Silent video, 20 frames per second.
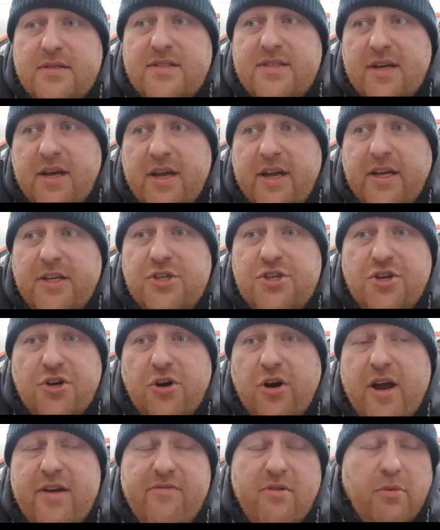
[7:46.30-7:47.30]
to
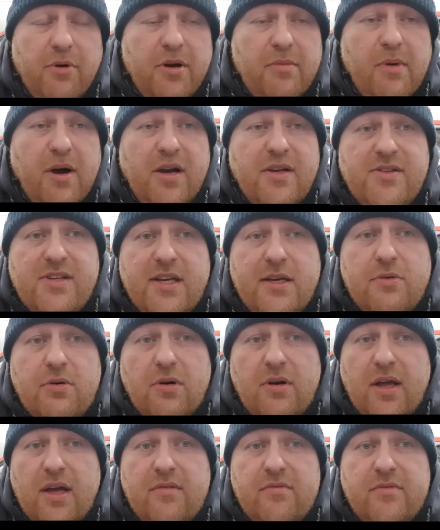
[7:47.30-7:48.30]
ensure every one of mine's
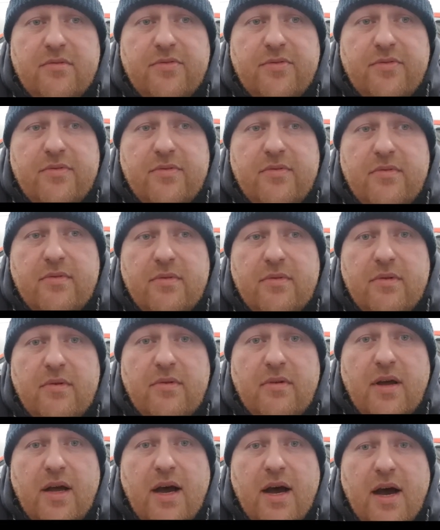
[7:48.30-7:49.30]
equal length,
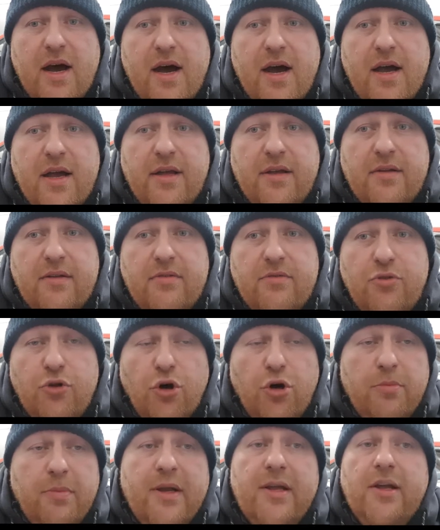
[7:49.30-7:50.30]
I
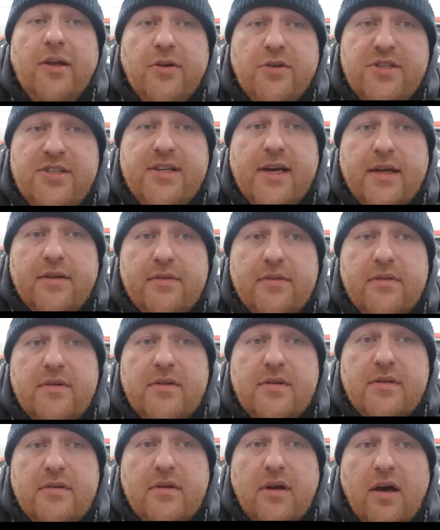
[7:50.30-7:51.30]
normally use
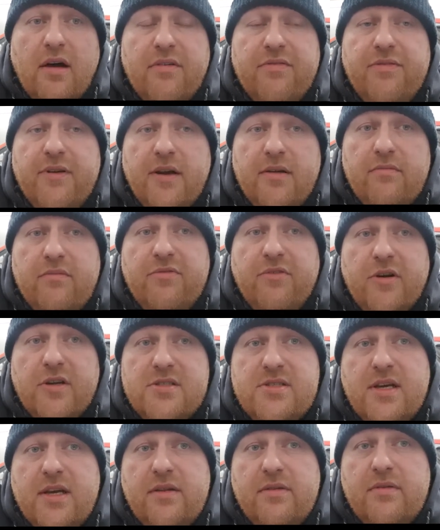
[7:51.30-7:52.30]
sand, I fill them full
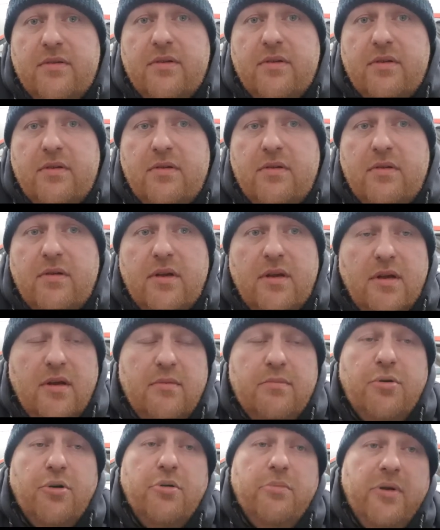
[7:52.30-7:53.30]
of sand
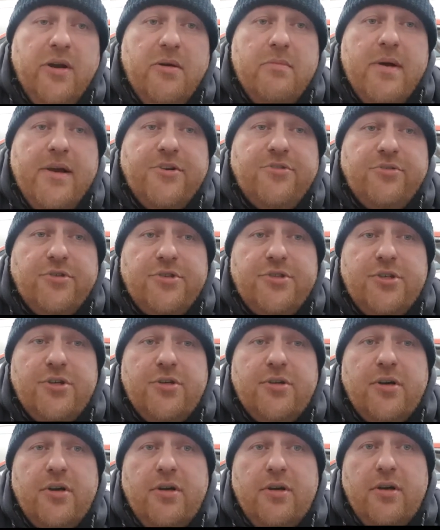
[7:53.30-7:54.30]
put them in a measuring
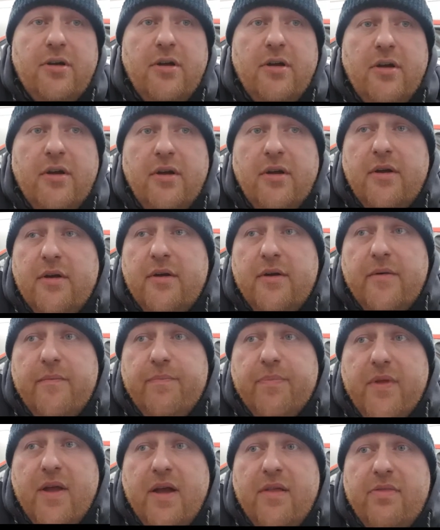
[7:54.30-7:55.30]
jug
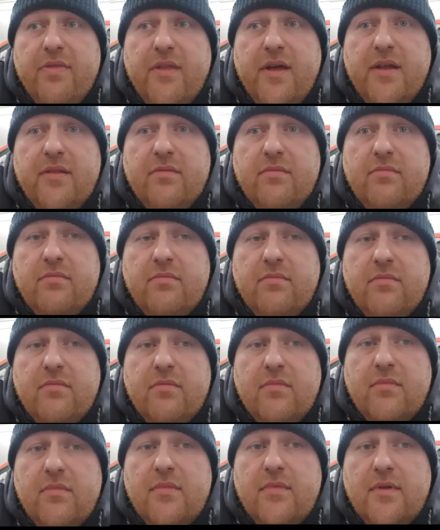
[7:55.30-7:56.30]
and then
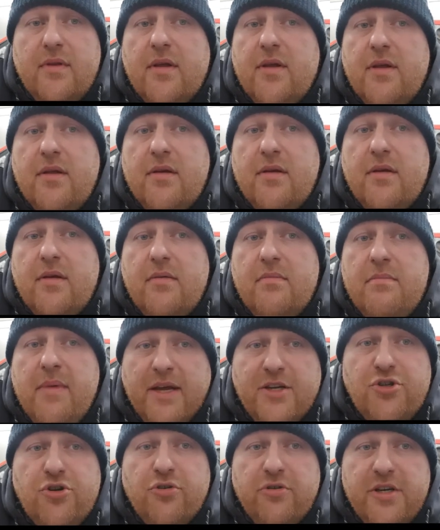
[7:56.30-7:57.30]

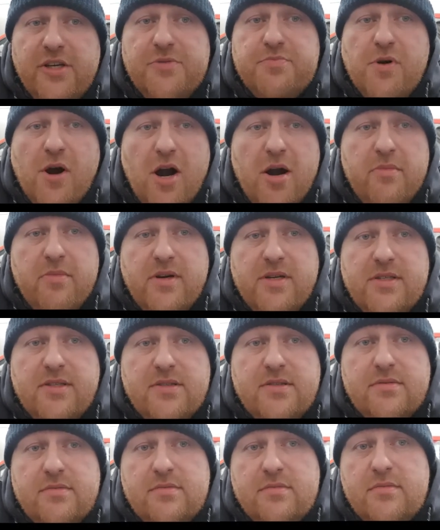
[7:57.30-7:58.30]
make sure each primer
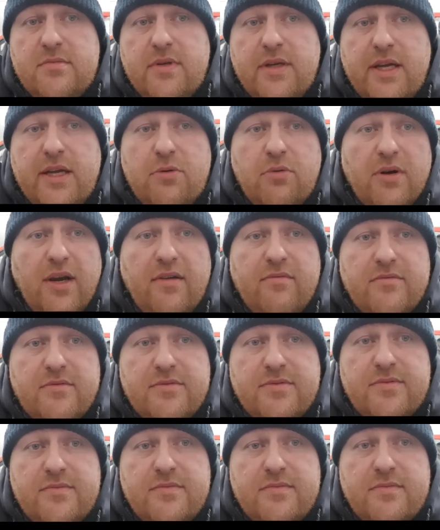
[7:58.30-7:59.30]
is equal
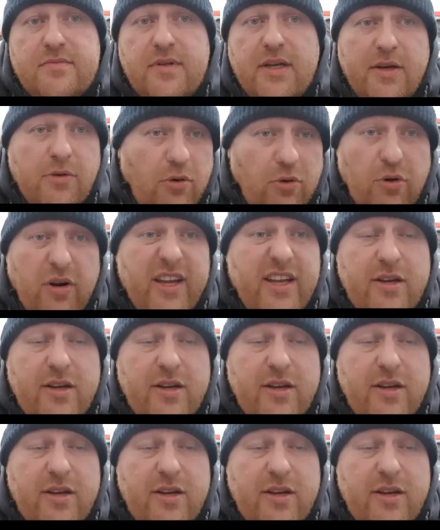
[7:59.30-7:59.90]
length eh, or